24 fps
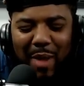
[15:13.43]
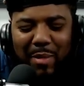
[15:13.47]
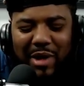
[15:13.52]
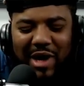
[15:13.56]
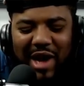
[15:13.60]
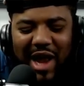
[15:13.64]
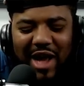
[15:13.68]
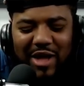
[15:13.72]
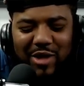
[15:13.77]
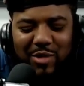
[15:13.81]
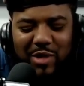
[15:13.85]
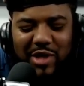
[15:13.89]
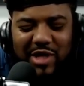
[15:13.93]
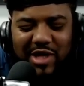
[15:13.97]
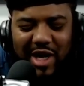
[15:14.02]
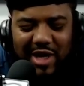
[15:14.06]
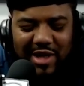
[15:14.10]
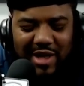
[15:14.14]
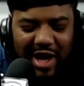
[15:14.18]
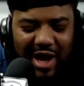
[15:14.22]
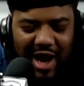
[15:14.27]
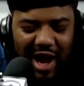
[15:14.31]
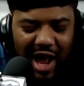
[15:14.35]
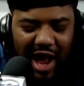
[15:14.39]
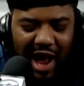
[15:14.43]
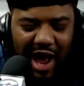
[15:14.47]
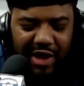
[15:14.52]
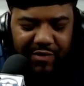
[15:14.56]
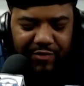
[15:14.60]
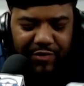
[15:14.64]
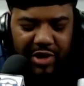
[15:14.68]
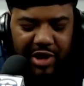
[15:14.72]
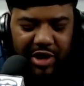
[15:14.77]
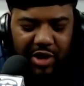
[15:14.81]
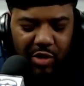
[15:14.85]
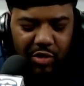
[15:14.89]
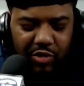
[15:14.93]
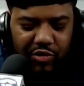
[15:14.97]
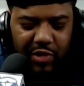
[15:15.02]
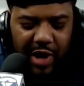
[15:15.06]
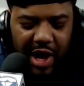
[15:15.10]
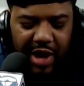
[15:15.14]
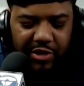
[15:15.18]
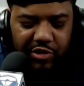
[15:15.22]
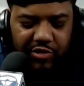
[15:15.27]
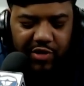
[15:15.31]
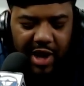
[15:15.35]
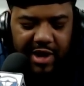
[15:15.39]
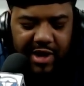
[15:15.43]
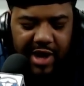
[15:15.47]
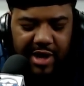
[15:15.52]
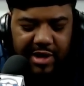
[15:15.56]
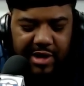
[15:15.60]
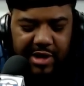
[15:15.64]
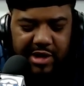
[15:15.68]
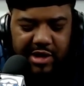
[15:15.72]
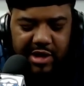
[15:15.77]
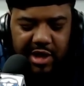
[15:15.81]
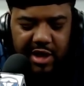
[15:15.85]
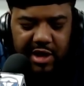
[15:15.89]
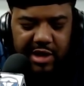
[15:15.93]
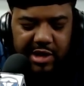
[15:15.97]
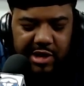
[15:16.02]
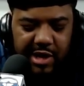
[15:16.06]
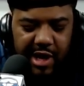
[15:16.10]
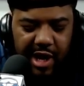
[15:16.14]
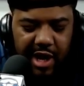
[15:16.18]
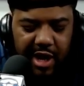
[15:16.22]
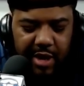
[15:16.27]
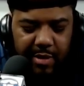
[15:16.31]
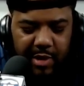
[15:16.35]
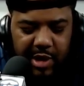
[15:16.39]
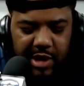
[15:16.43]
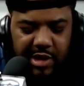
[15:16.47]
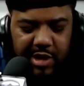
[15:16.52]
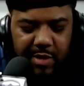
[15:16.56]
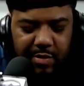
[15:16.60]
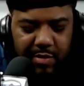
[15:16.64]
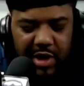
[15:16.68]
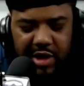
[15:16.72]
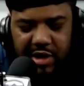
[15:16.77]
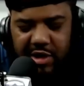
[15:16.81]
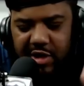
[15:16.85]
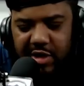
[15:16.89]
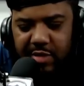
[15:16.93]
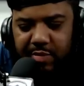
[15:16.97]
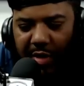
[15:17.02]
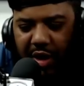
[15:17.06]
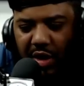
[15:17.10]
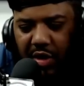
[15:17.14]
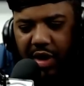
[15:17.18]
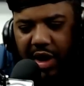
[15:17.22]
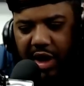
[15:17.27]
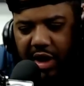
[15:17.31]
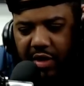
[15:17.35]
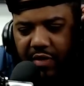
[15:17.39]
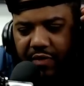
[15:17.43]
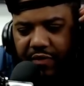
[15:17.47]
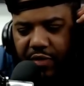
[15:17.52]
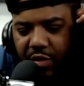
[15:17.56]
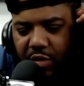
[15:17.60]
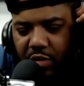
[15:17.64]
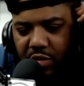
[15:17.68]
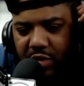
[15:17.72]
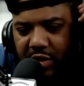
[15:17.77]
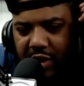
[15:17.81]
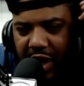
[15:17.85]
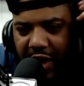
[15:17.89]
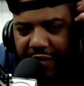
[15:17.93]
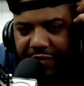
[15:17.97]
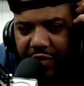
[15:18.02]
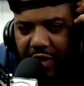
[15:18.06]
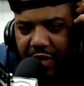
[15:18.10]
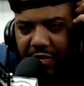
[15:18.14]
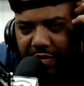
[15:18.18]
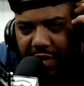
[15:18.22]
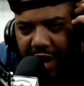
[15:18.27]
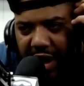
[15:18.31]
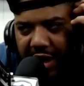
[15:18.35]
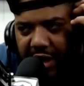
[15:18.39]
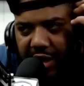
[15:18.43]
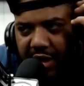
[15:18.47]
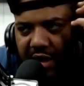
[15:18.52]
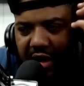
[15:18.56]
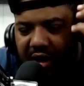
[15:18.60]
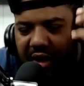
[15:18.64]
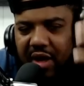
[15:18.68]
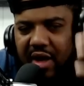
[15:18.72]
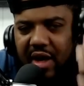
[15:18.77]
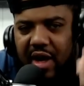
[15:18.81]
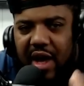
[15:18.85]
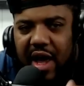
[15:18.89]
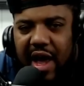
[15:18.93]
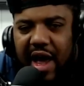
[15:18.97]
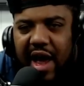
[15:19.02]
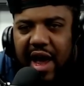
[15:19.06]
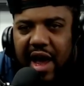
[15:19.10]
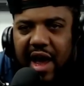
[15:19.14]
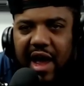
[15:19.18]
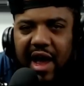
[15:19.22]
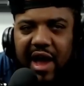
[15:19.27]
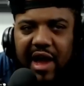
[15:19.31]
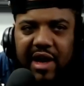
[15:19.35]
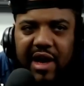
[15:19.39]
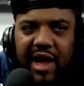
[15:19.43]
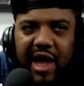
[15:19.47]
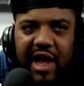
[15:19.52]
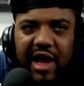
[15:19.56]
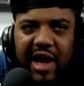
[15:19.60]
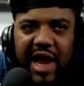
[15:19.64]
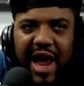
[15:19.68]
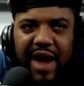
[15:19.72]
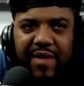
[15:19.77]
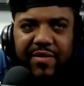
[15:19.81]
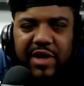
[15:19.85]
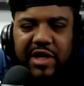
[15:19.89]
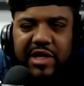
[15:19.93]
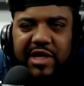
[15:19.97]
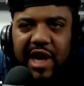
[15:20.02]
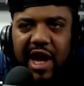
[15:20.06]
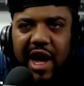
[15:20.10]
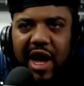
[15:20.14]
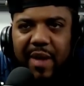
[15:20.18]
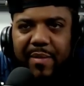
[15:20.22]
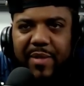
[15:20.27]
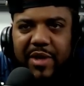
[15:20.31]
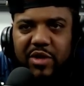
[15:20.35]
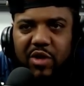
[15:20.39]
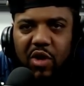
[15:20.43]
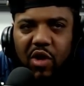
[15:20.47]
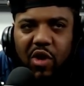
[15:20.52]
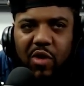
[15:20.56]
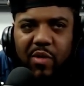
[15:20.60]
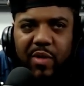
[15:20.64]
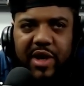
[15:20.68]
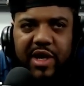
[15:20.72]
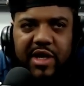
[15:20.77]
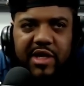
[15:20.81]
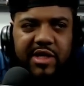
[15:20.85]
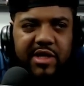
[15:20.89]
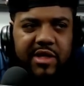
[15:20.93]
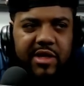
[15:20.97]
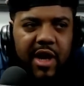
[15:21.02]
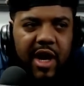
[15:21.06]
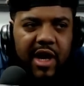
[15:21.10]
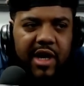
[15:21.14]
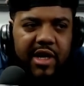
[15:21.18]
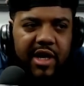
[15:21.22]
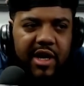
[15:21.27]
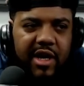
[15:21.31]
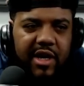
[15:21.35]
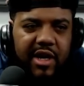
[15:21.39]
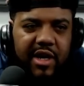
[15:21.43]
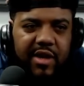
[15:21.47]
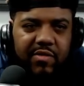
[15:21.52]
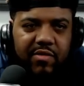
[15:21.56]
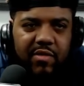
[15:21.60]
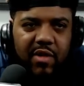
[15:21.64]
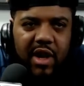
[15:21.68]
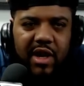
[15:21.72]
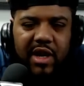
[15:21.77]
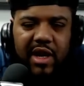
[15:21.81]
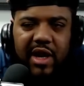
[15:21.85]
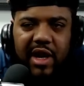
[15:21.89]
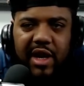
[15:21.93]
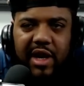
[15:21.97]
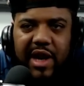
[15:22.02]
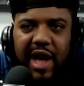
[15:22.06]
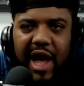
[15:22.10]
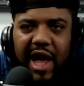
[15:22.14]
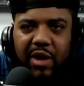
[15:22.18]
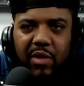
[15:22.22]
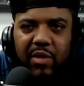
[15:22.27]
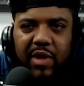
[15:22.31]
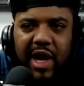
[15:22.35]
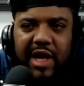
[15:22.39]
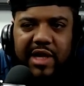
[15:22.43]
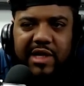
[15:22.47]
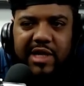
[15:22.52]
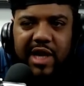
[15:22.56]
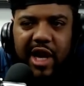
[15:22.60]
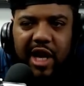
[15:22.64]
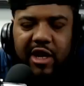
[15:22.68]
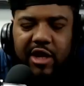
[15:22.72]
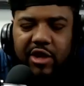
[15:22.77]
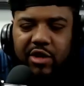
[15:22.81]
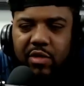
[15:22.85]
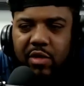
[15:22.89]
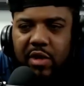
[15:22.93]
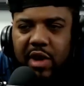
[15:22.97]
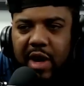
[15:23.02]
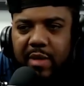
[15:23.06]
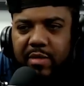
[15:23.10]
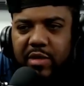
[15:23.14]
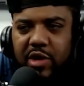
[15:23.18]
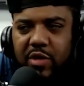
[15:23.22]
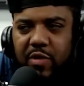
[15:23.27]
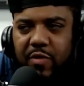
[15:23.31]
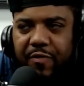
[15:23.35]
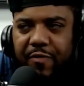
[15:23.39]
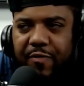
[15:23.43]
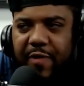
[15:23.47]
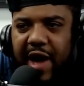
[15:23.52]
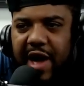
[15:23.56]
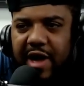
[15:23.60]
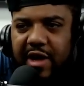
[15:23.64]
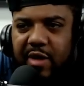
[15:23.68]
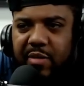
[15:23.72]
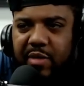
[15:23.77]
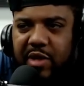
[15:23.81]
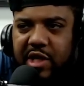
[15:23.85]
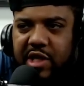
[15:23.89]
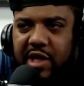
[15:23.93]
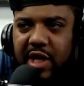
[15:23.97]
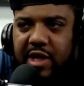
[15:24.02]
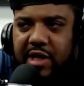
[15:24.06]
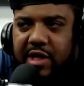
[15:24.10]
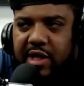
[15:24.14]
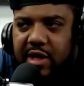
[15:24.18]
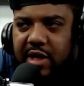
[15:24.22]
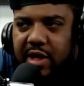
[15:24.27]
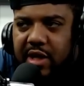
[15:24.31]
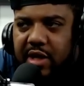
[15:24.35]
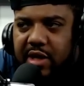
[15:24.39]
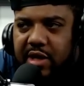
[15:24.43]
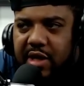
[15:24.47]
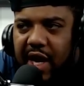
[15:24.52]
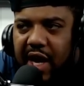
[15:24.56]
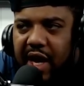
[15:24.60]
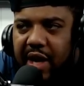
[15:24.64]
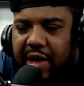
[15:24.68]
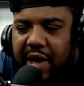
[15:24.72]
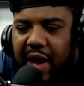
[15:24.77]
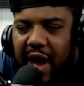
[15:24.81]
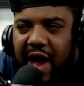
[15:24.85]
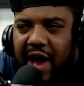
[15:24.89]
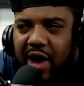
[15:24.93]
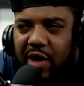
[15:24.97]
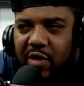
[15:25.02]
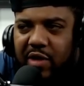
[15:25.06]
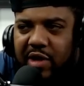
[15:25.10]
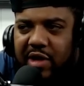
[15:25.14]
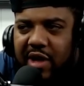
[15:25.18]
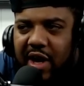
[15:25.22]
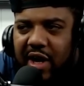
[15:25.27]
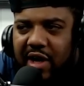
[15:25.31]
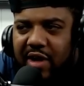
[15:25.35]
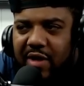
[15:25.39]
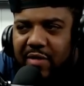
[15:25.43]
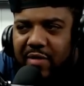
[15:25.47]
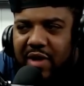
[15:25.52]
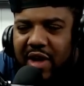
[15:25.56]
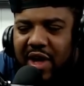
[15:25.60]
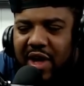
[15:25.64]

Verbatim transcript: glad you said that. I, I, really don't. I try not to say his name because he mentions me on interviews left and right. Yeah. And, and and every time it's always ducking and running, and I don't got time to do that. I'm too fat to be chasing niggas. I, I ain't gonna duck and,